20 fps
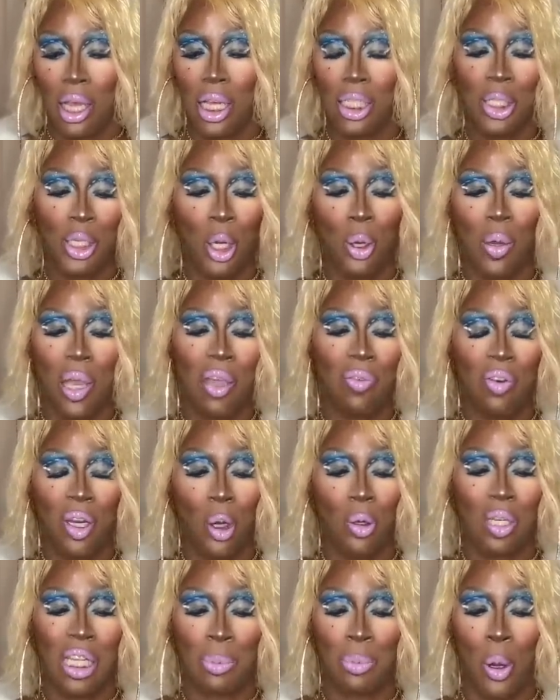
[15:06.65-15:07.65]
Because, you know,
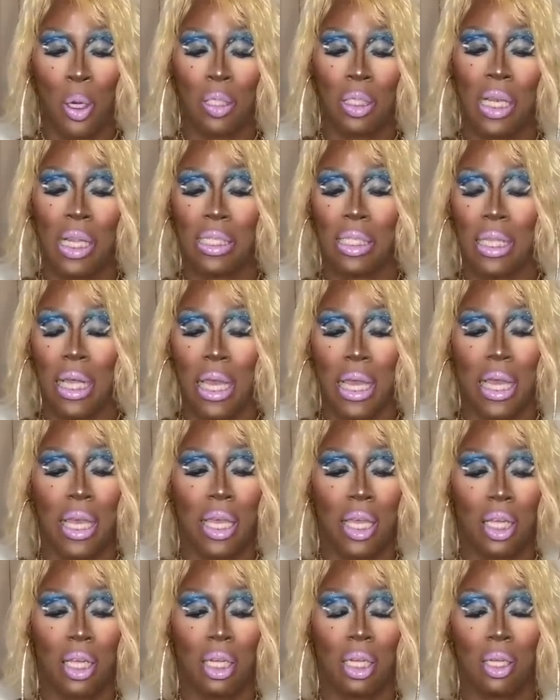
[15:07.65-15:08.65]
even though this person is
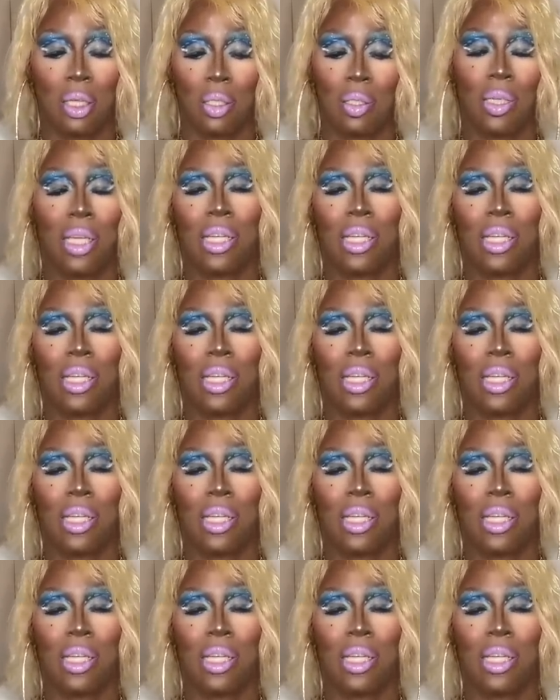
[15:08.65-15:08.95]
saying,